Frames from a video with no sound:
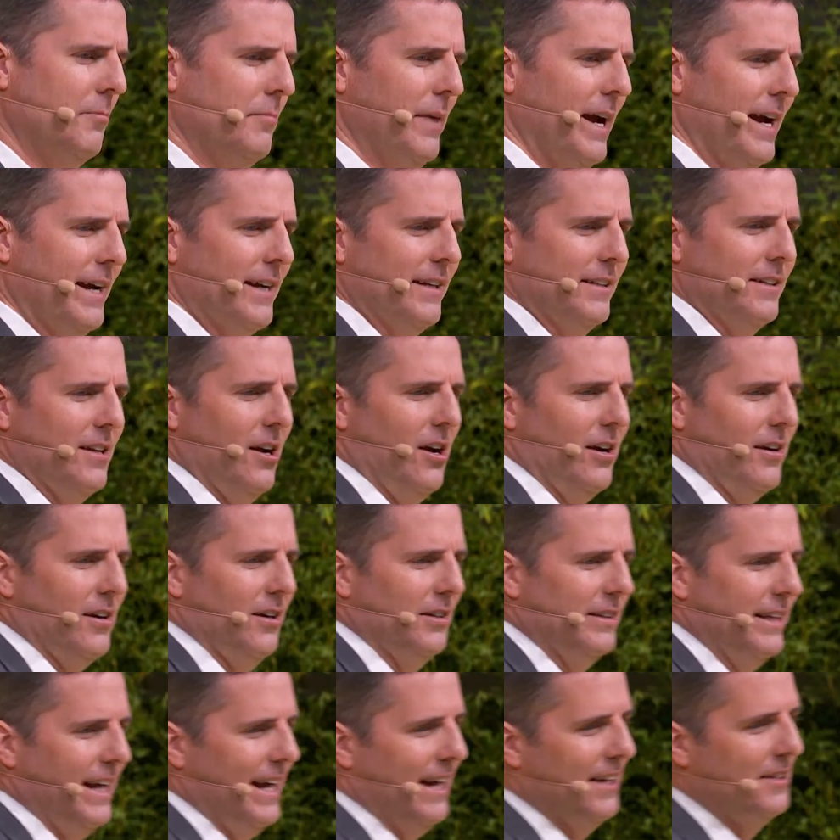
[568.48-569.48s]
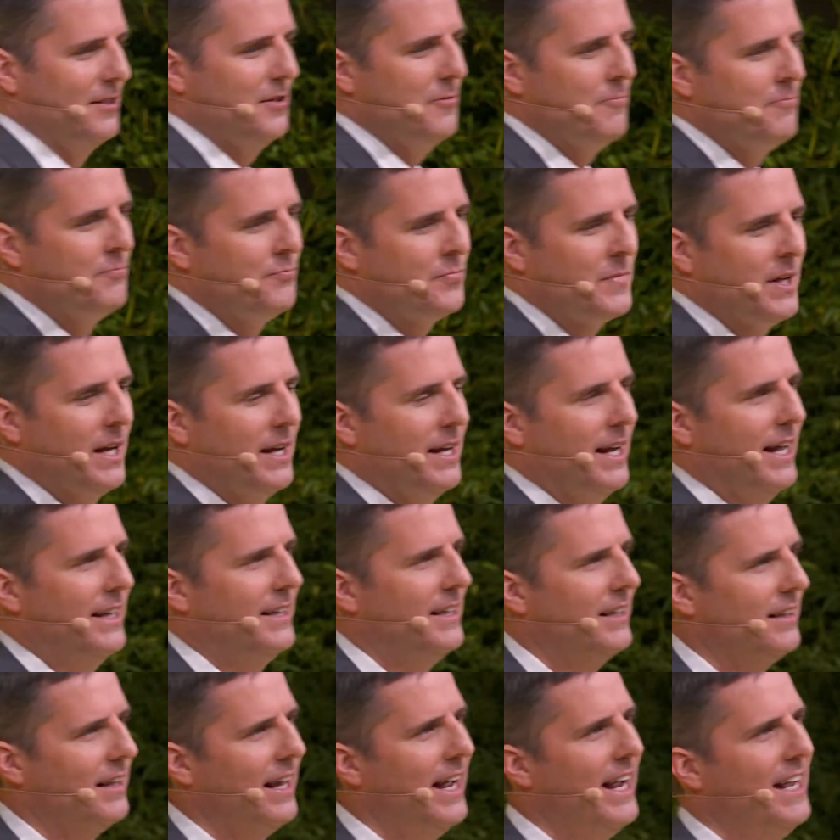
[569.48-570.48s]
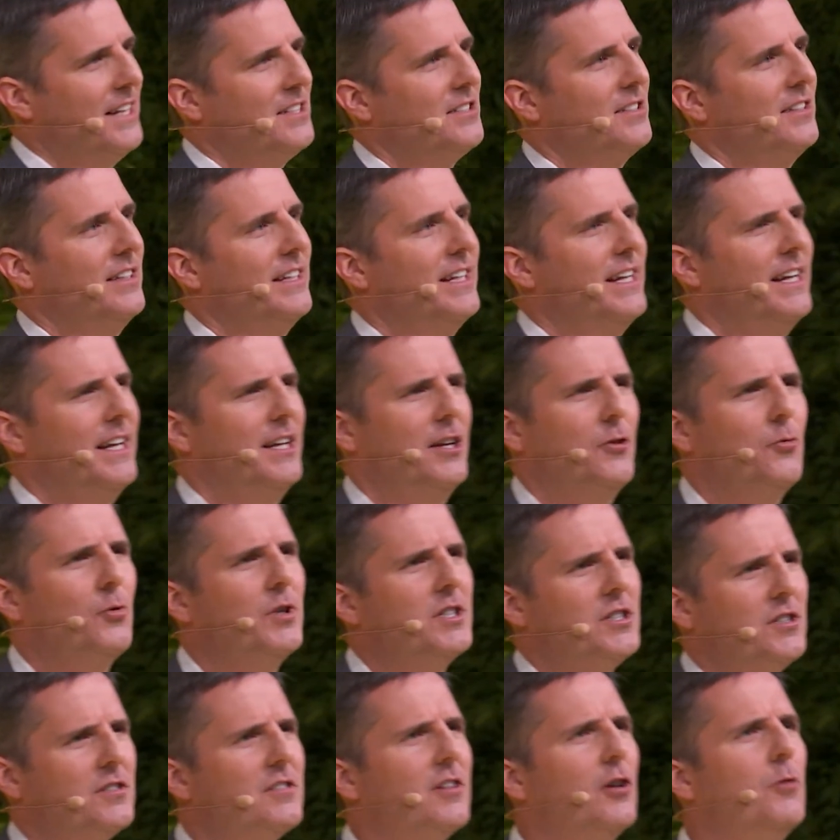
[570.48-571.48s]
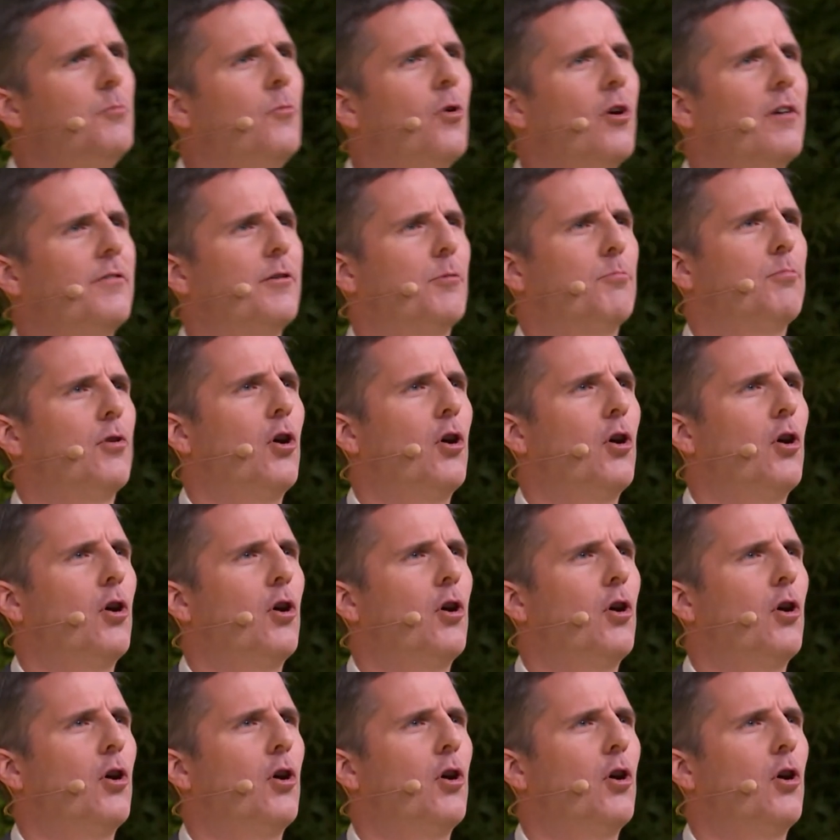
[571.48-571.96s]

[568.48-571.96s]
come back and talk on that. And then lastly, which is a little more of a